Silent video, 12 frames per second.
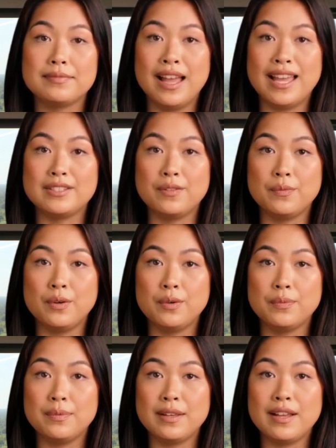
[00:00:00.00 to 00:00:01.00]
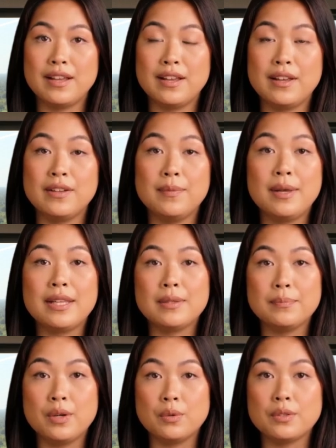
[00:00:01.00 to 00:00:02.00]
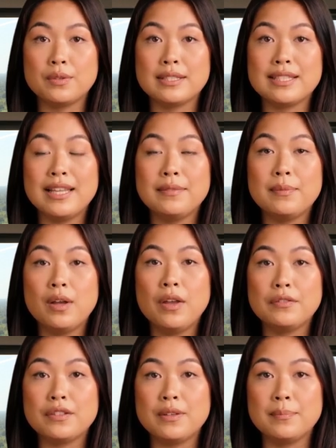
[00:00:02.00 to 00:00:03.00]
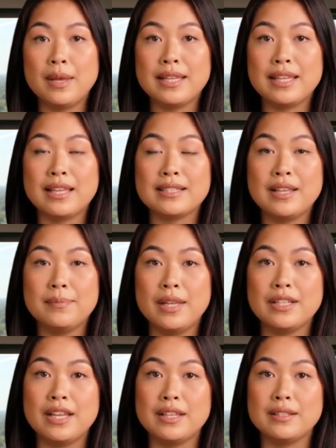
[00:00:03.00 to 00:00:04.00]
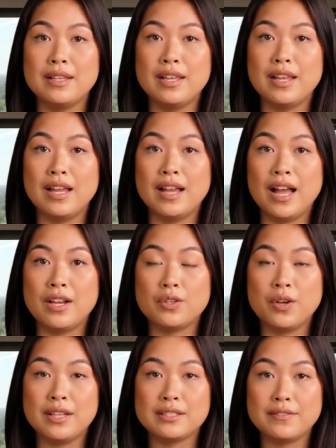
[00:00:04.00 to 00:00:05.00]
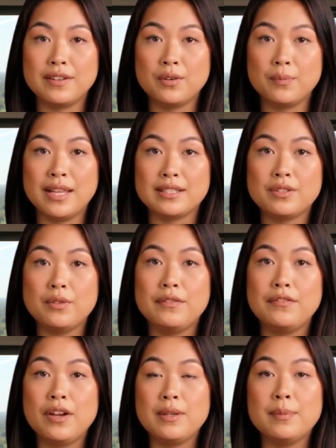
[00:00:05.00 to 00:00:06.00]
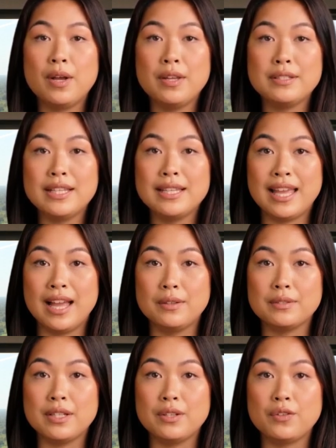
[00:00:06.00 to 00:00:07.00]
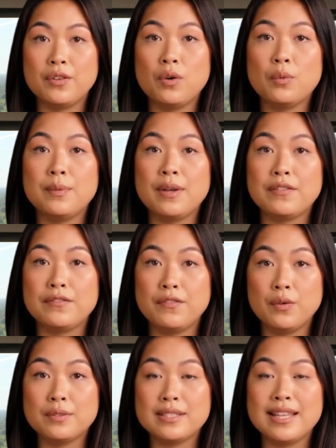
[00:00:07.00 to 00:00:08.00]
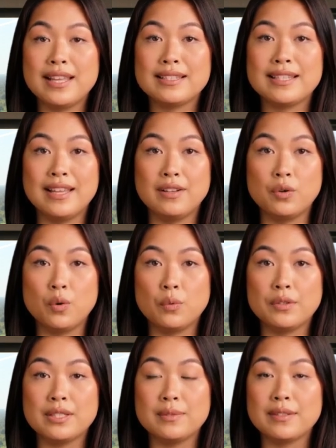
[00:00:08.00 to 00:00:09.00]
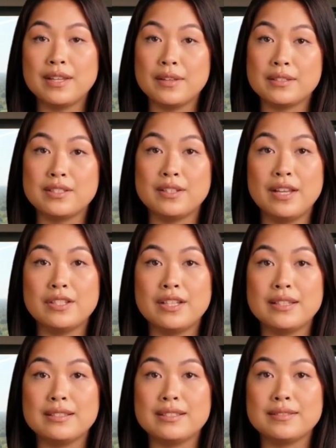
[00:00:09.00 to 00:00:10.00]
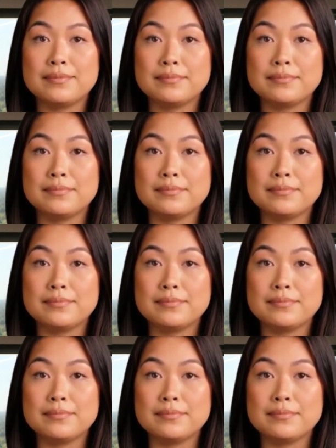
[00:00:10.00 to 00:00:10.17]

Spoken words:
As a rule, the money mules receive part of the money as commission and transfer the rest to a third-party account controlled by the fraudsters in accordance with their instructions.